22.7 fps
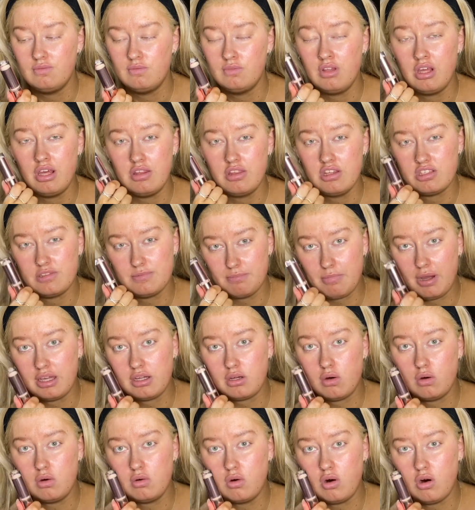this might
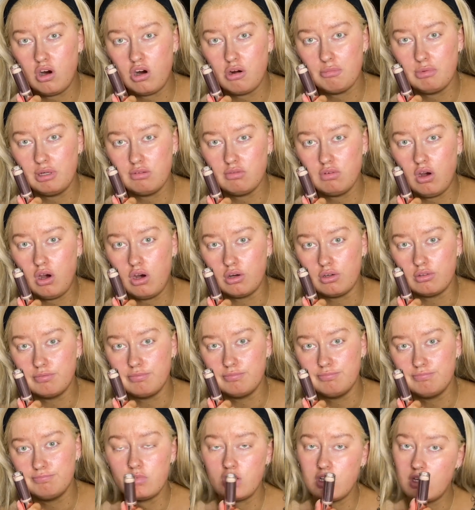go horribly wrong,
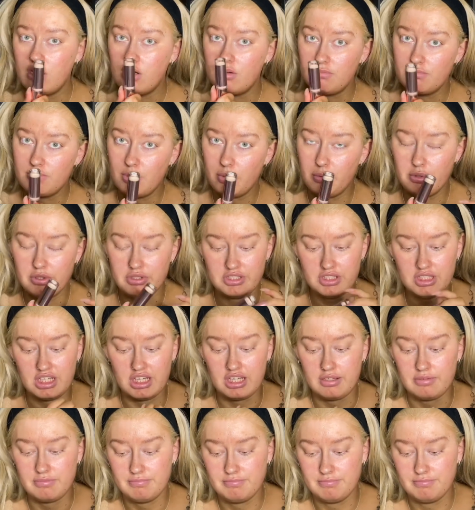but we'll see.